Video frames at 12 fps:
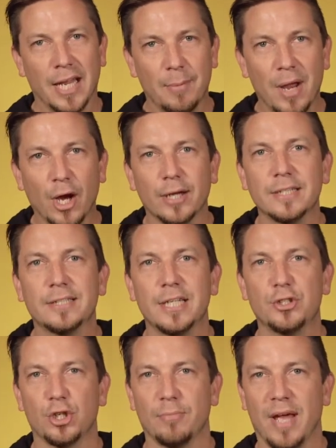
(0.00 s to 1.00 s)
American
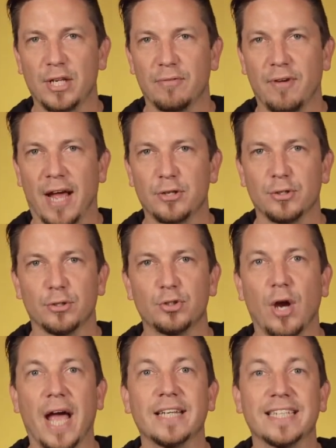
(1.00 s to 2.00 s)
t-shirt manufacturer
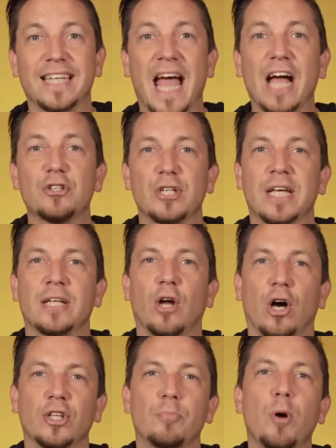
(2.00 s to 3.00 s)
trying to cash in
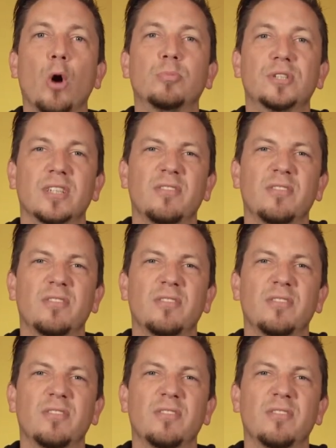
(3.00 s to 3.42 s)
on the Pope's